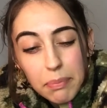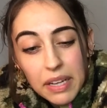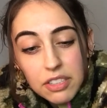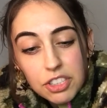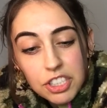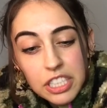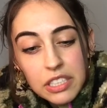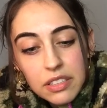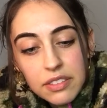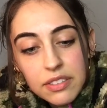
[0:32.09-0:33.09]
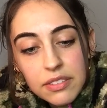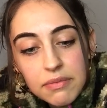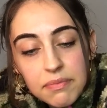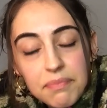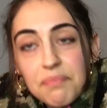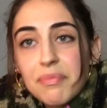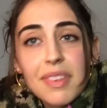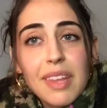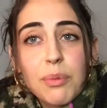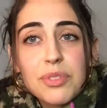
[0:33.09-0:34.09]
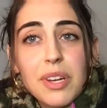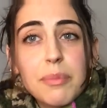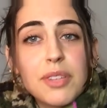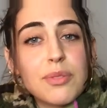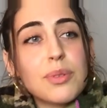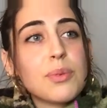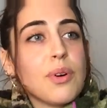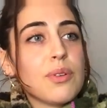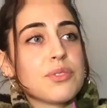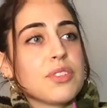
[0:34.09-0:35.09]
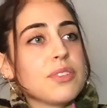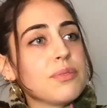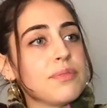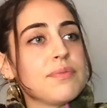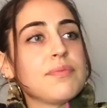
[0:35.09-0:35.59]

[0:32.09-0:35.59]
bed sheets. That was coming through also.